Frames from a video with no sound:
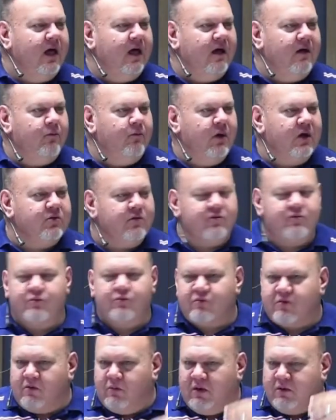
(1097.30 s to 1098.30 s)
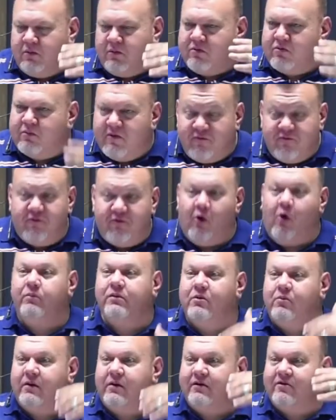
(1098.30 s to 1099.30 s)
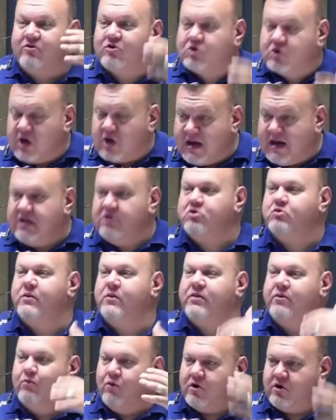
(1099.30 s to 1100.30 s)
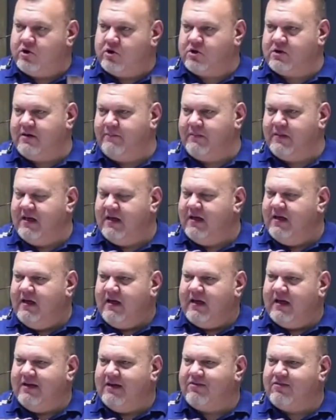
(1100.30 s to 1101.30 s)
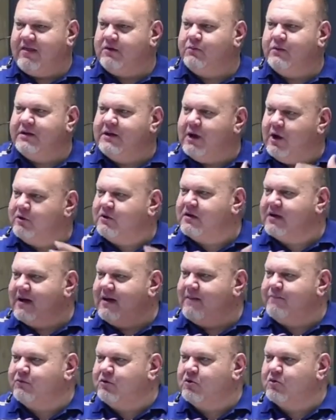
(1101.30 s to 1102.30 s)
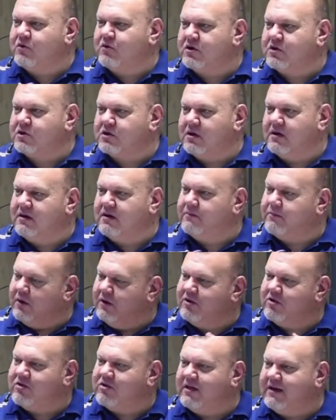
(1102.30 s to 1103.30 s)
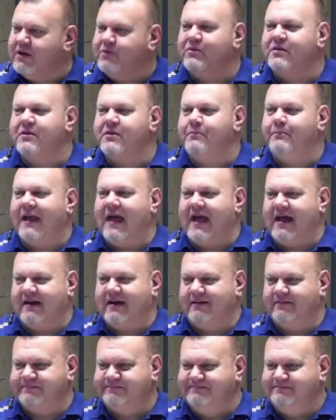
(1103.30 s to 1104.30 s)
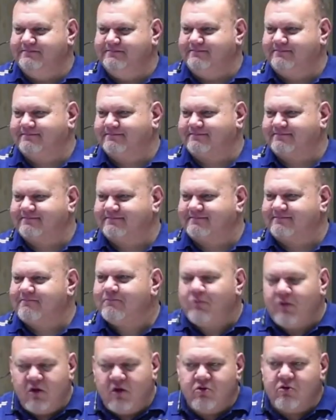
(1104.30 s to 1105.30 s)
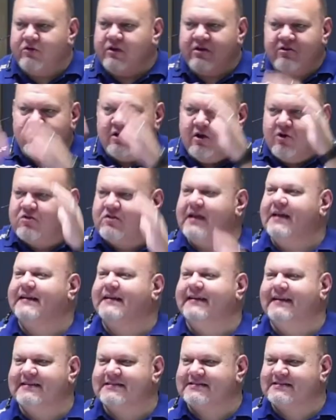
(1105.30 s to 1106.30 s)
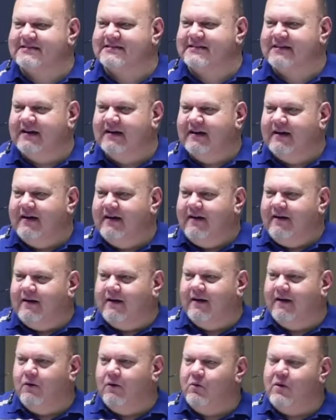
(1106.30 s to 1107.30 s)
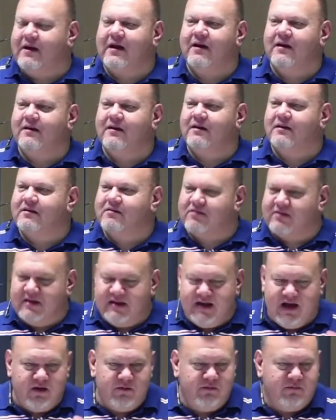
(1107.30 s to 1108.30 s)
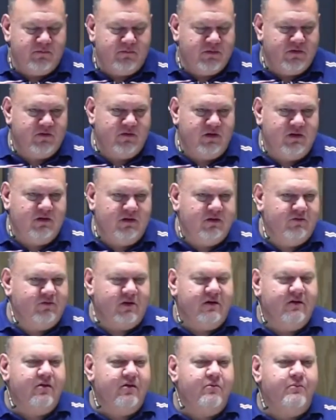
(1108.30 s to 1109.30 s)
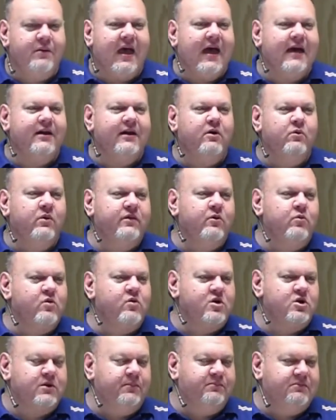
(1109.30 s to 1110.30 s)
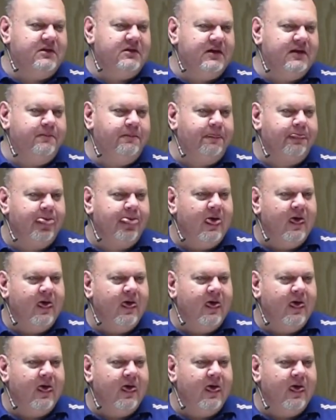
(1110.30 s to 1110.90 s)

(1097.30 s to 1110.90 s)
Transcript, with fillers: what was, what was reformed or what has changed with worship is that we don't come to worship uh, on a Sunday with a plan. So there's no set list. Uh, when I sit down in front of the piano with the worship team,